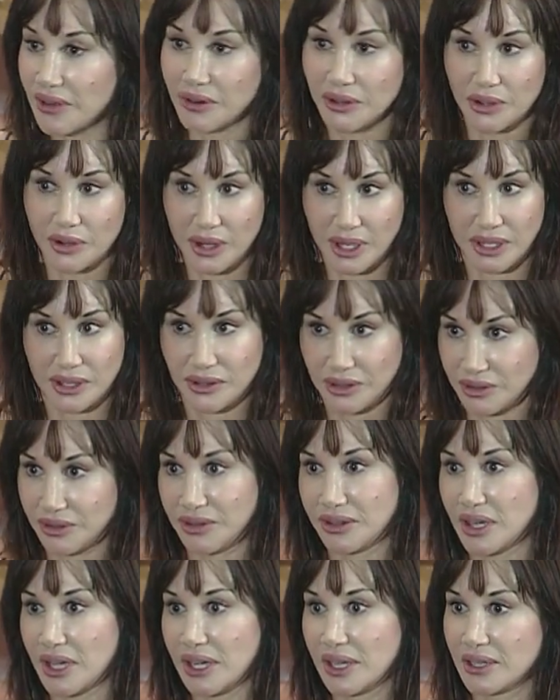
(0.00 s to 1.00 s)
you get to
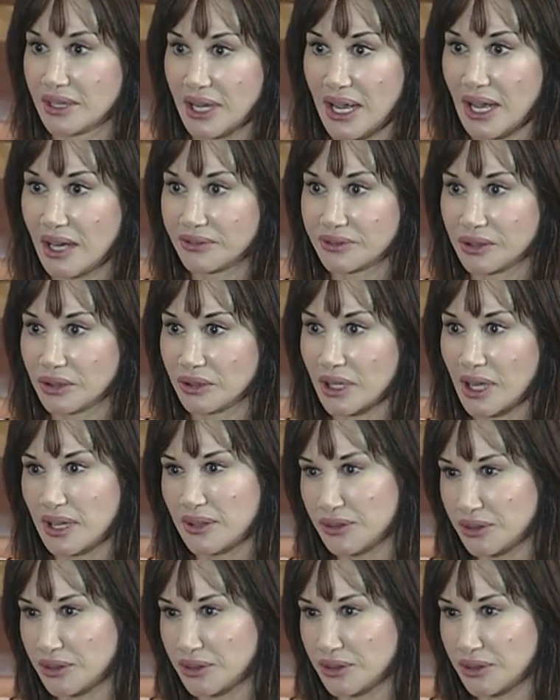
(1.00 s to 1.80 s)
stay in the afterlife.